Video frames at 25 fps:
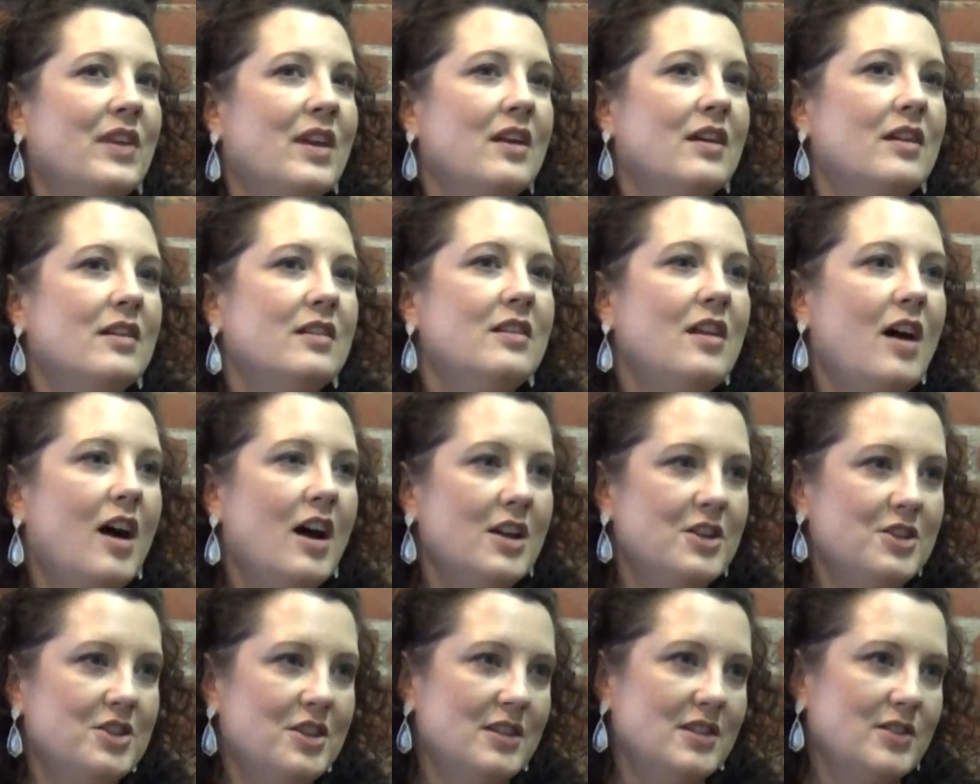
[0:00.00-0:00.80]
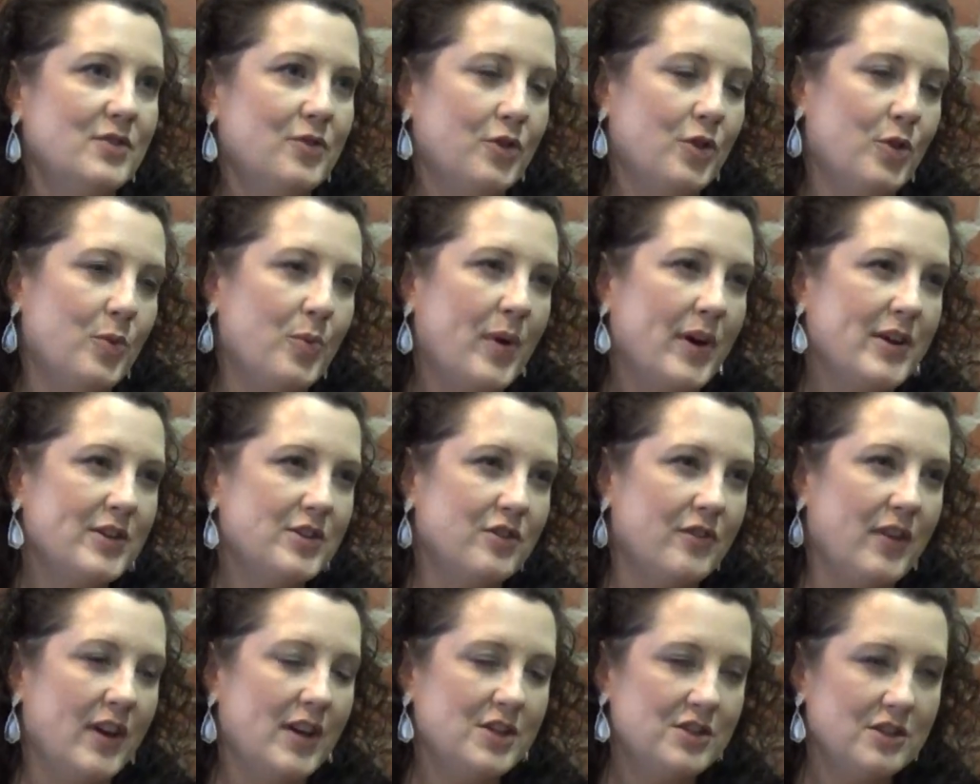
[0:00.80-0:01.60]
not just for the
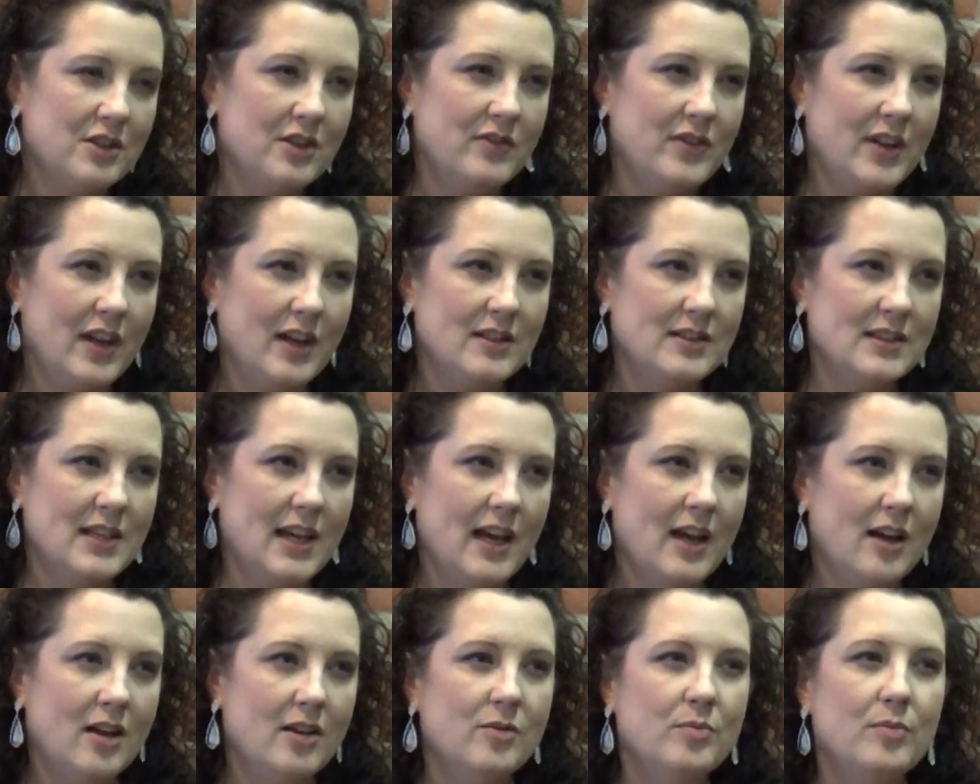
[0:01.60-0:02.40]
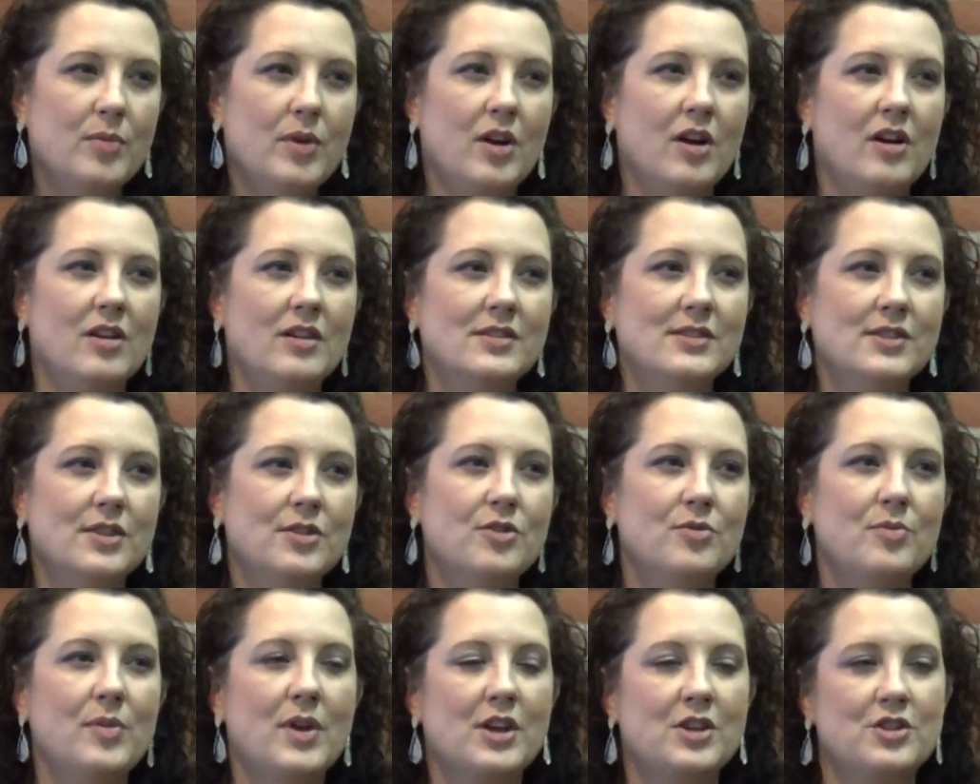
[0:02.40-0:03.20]
preservation of downtown, but also
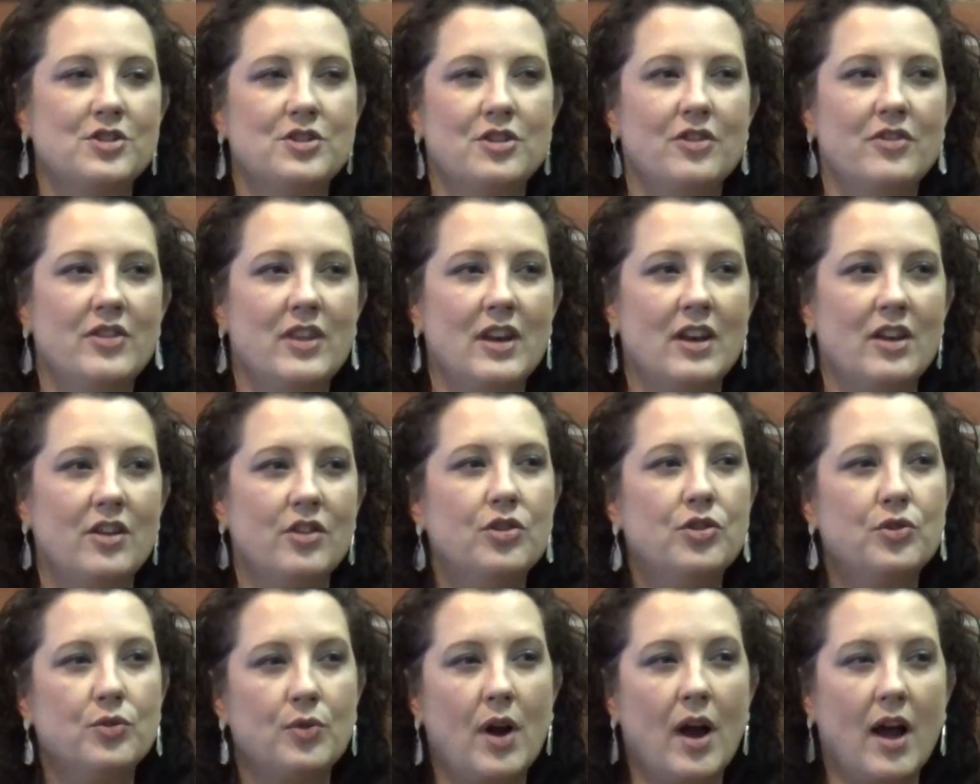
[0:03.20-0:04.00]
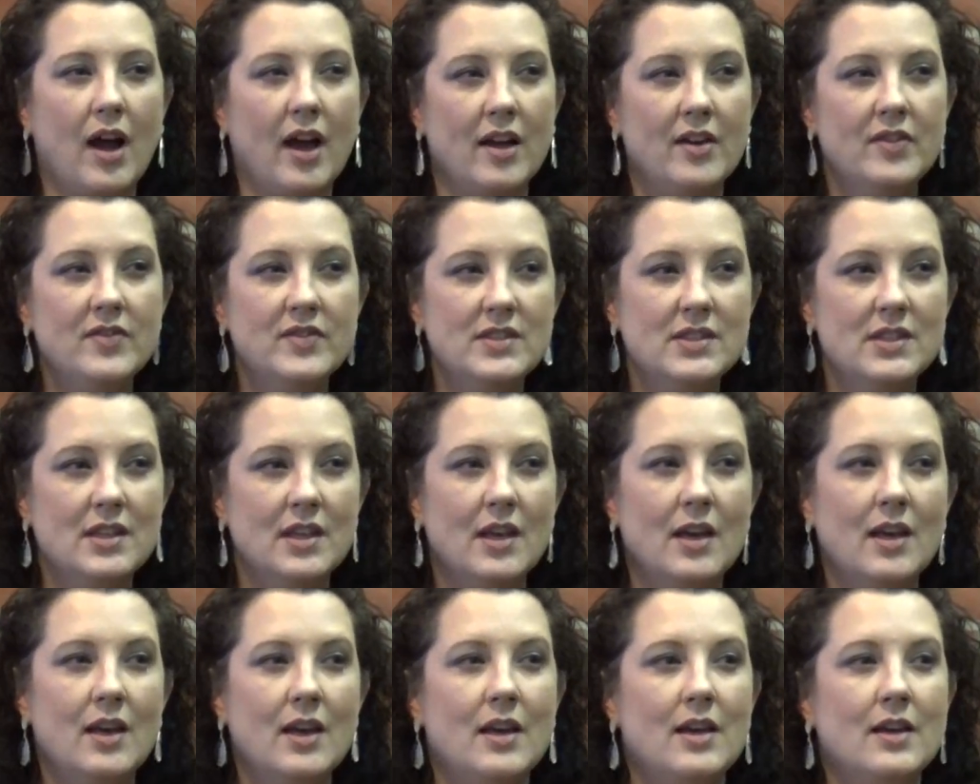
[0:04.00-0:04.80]
to make sure that it thrives.
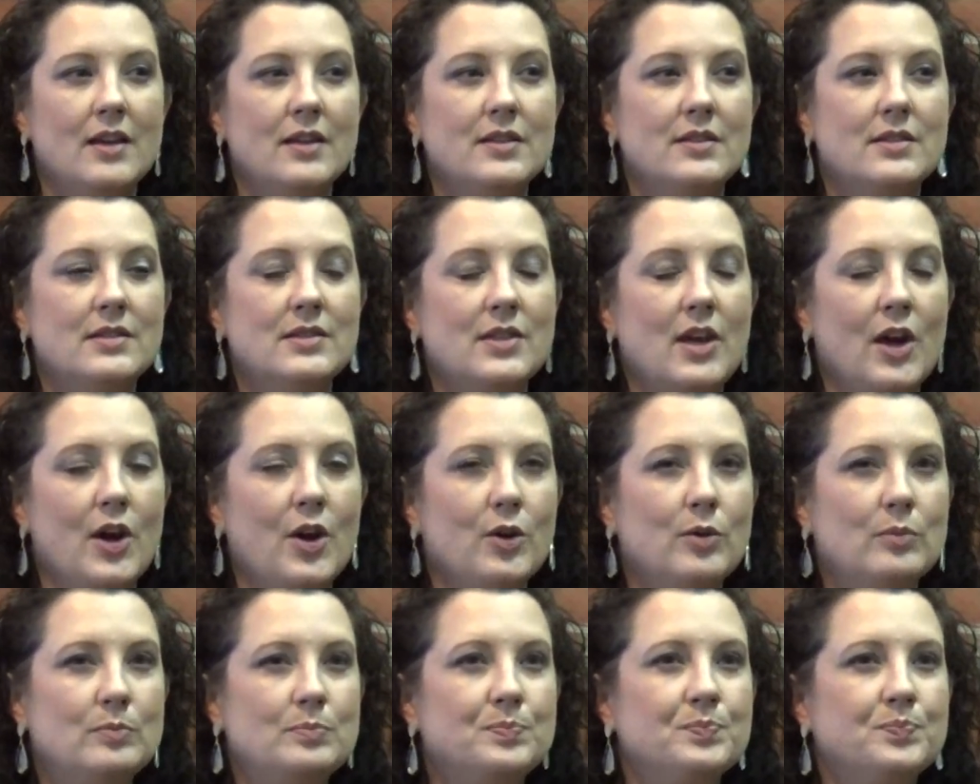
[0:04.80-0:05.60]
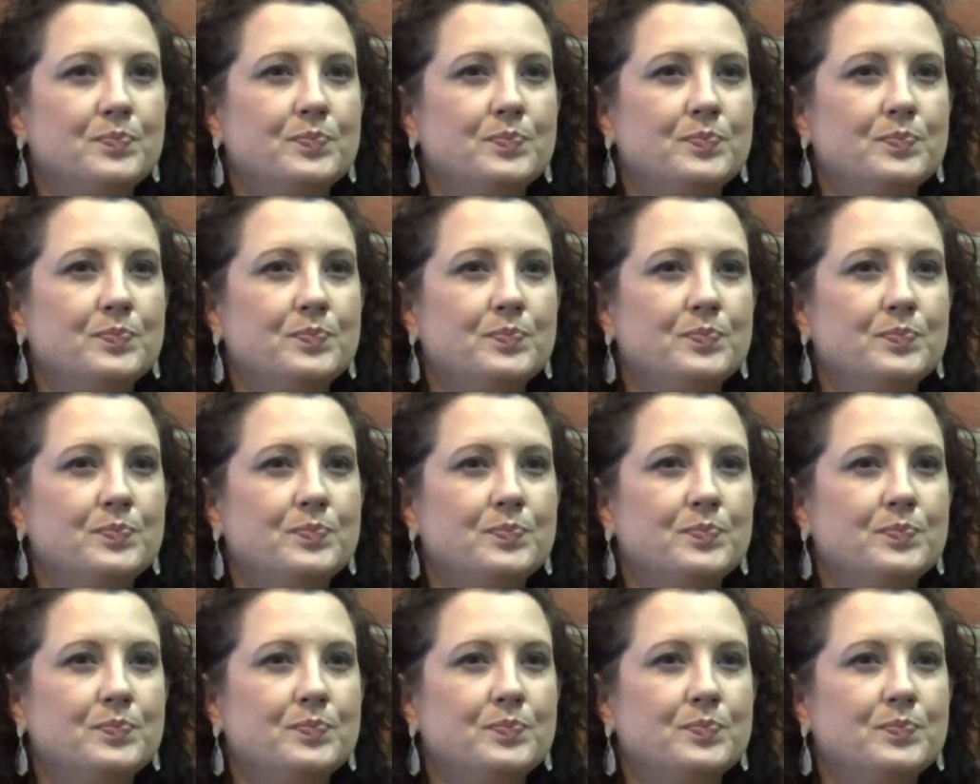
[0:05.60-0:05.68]
So